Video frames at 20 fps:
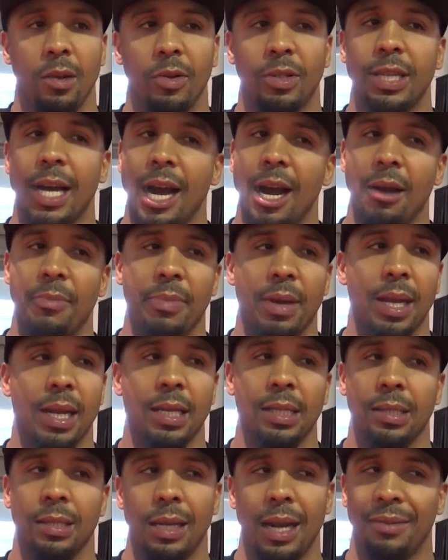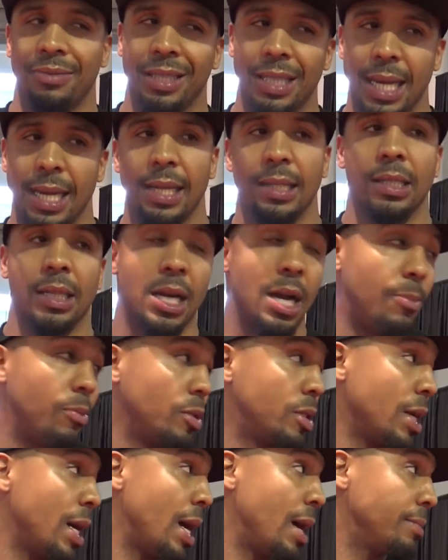retirement is, I've said this a
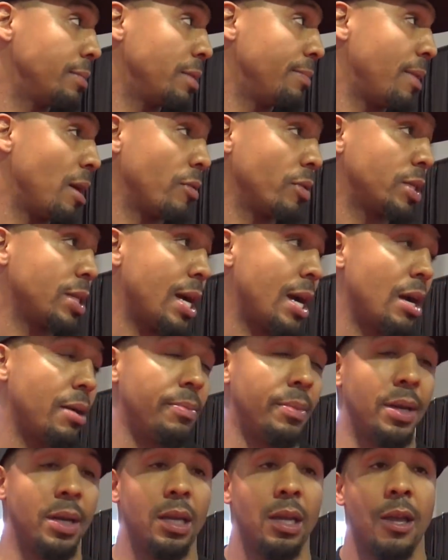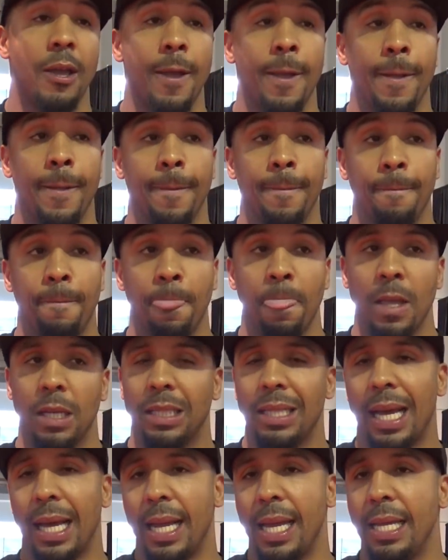couple times in my retirement,
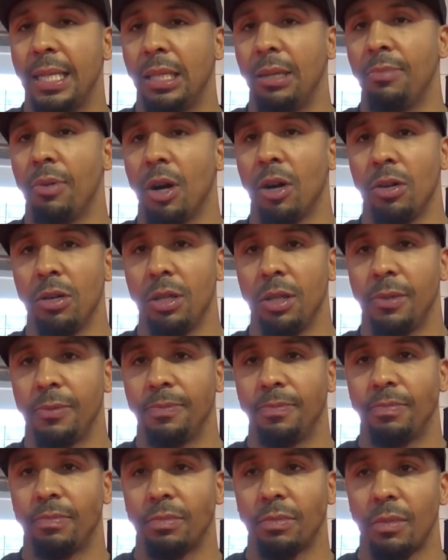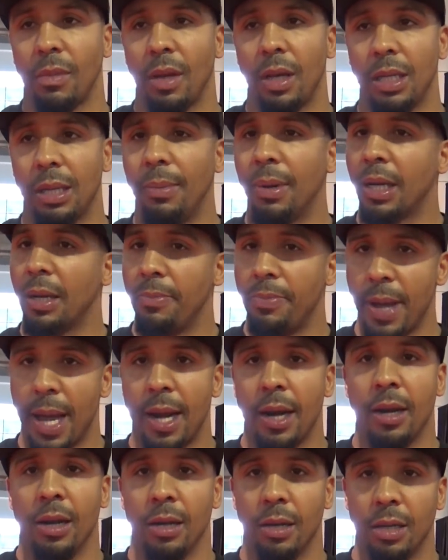it's not easy, bro. I'm a
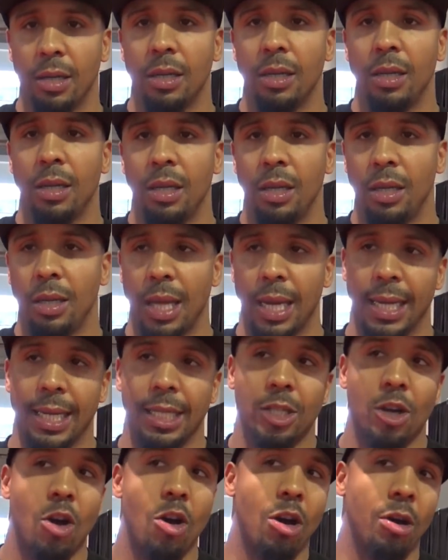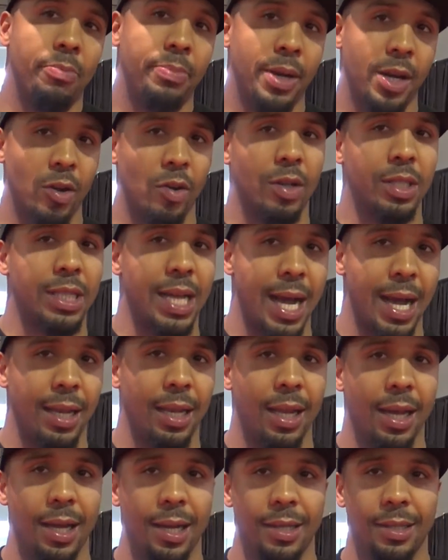competitor. Like, it's hard being on the
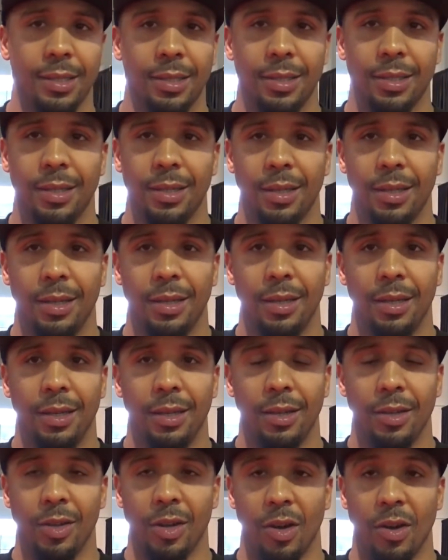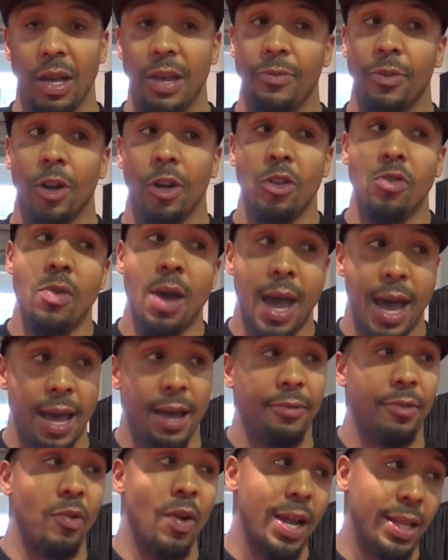sidelines. You know, even though you
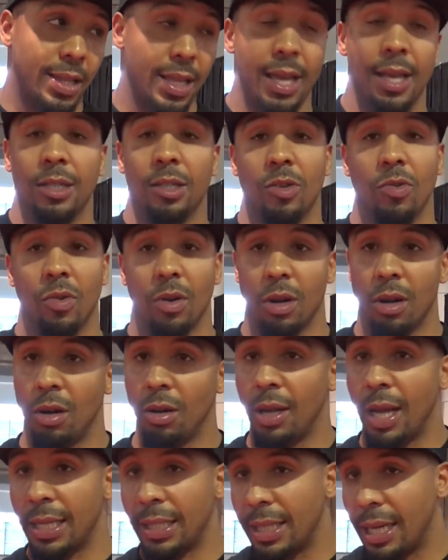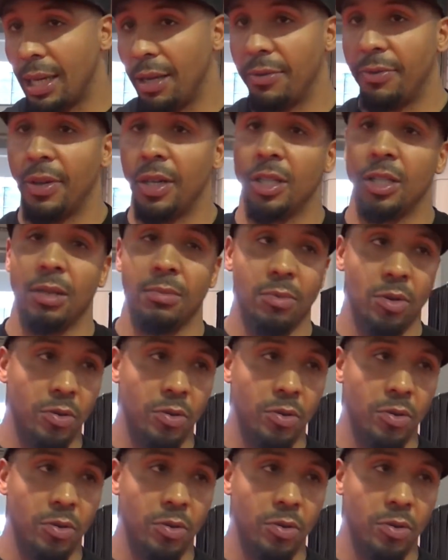have great things going on, like television,